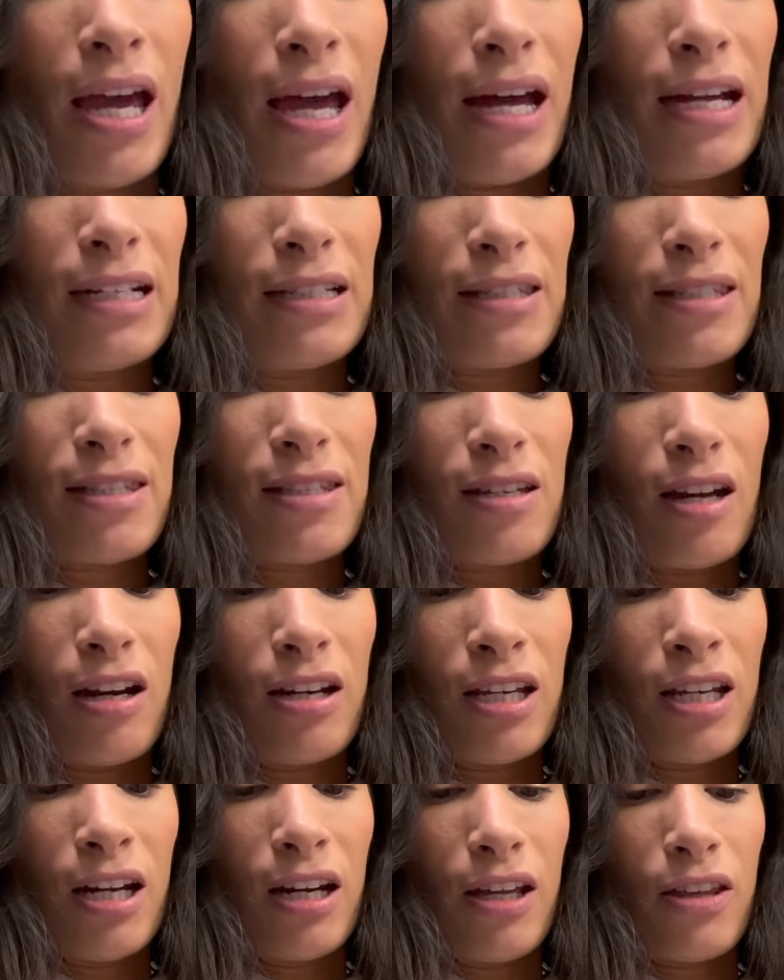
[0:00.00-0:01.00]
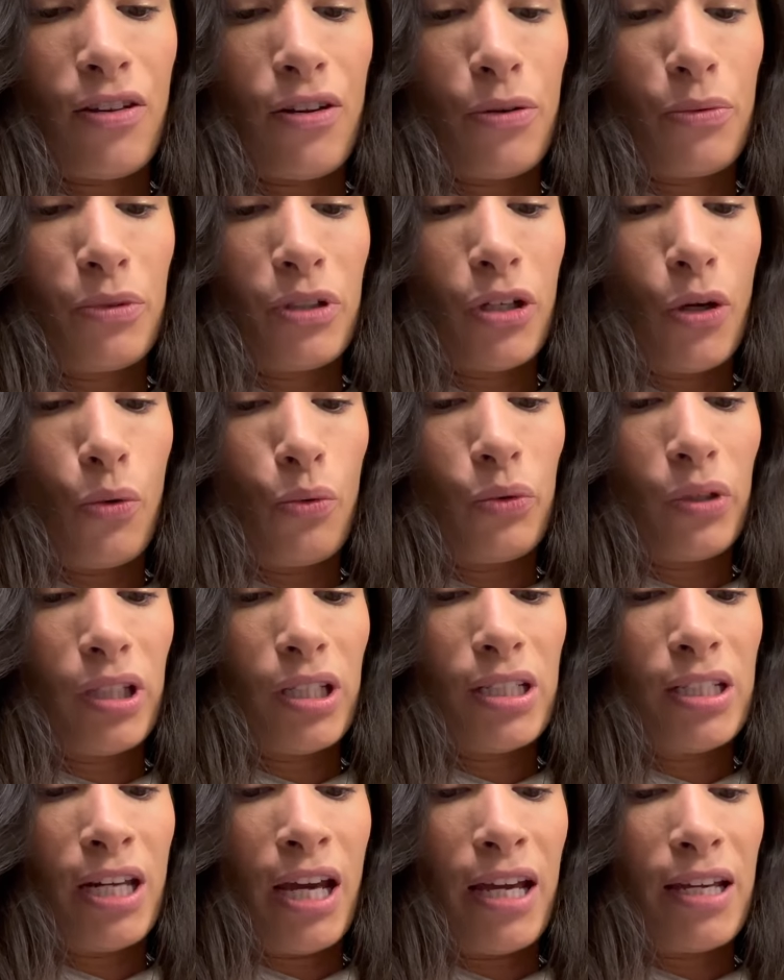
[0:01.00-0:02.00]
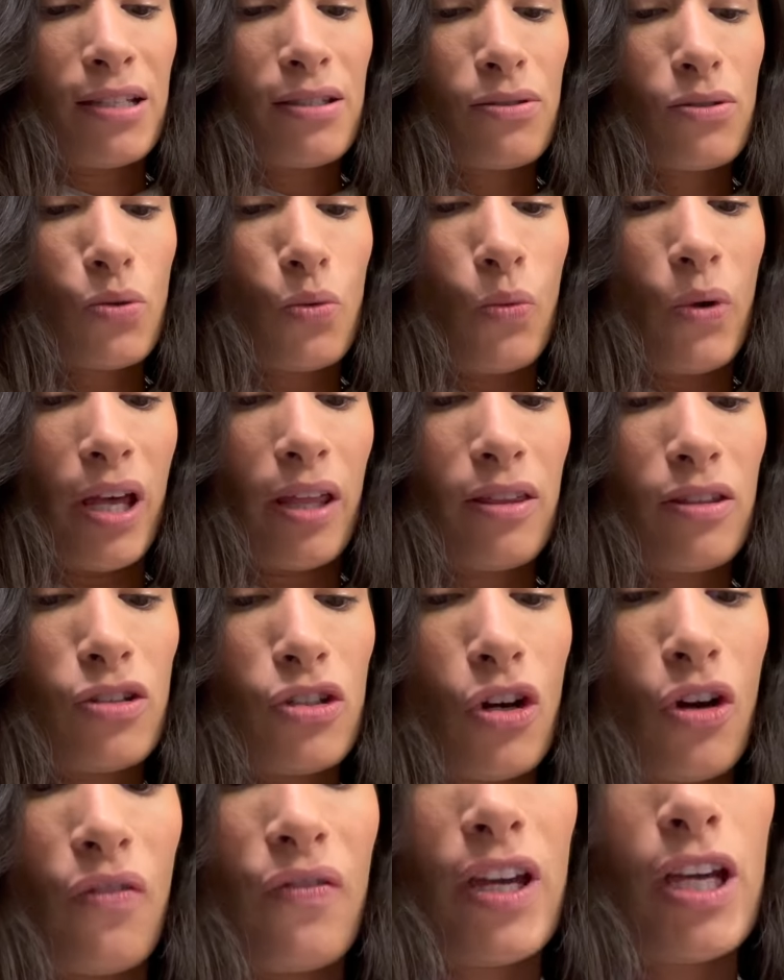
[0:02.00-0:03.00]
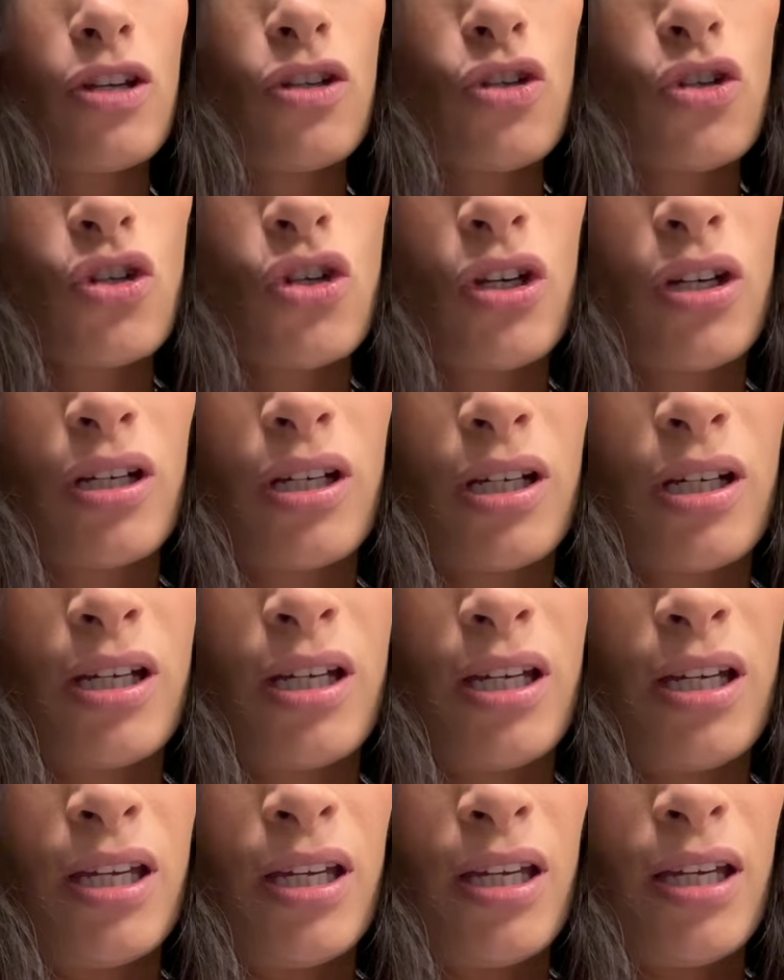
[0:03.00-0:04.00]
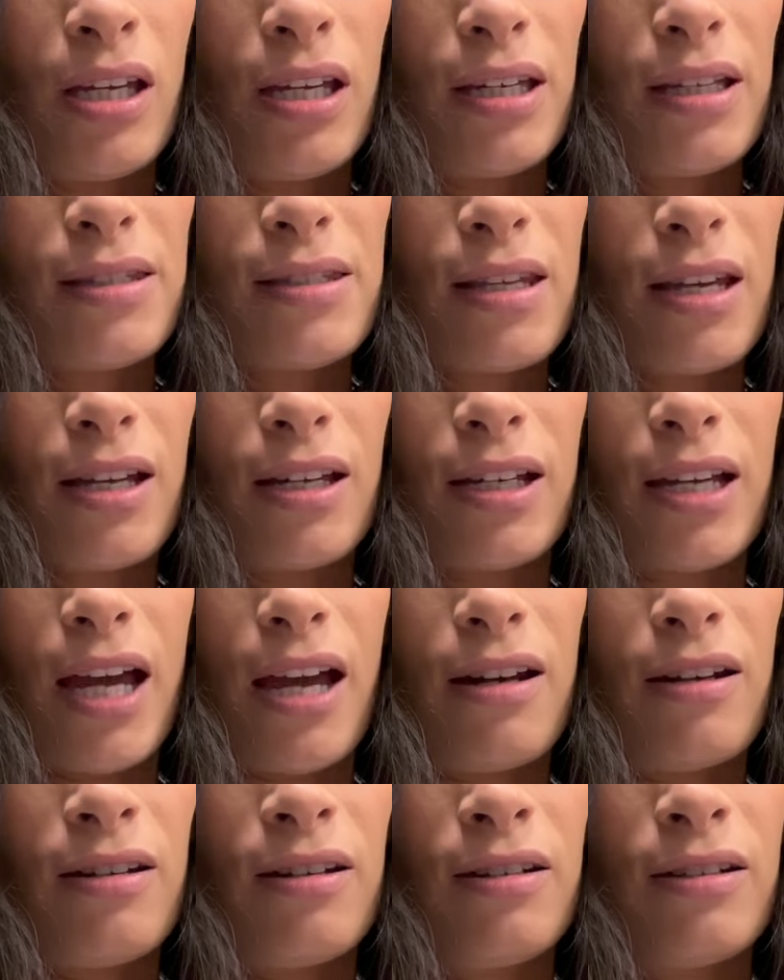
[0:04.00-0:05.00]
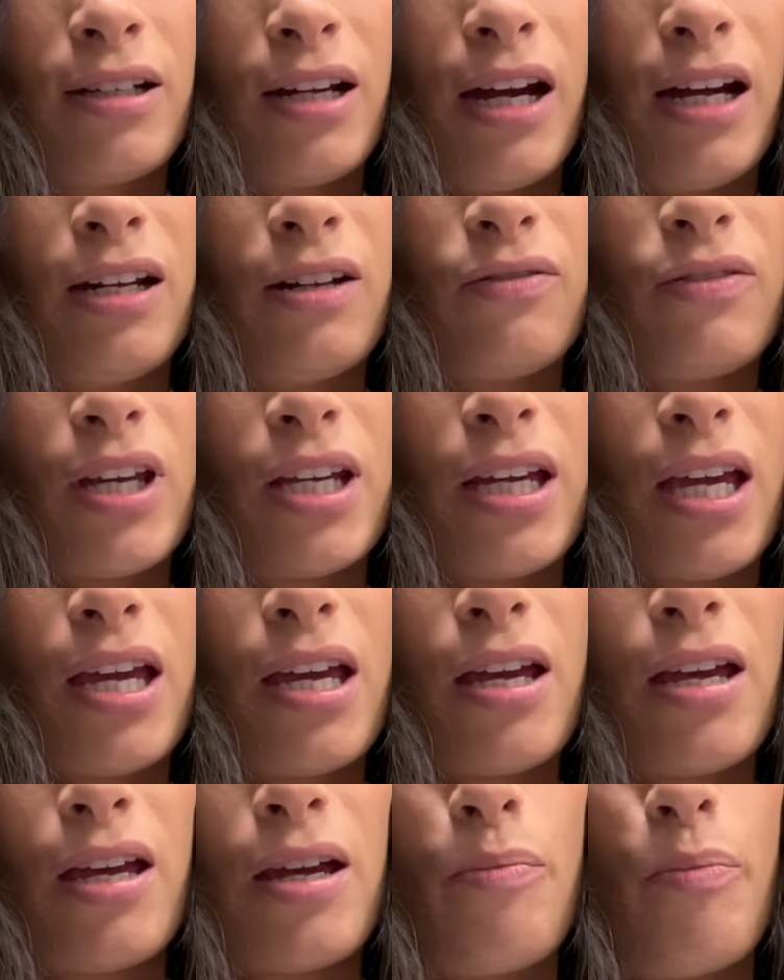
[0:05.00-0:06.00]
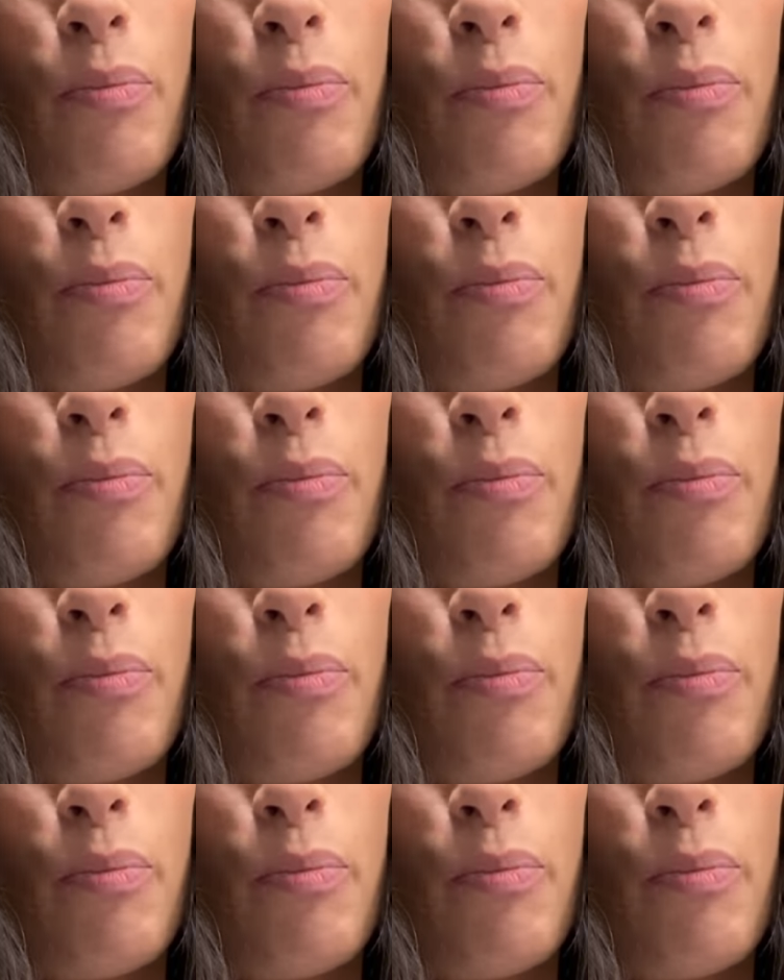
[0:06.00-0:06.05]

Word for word: and it's stunning. And I thought it would go really nice with Dervish. It's like, again, kind of like a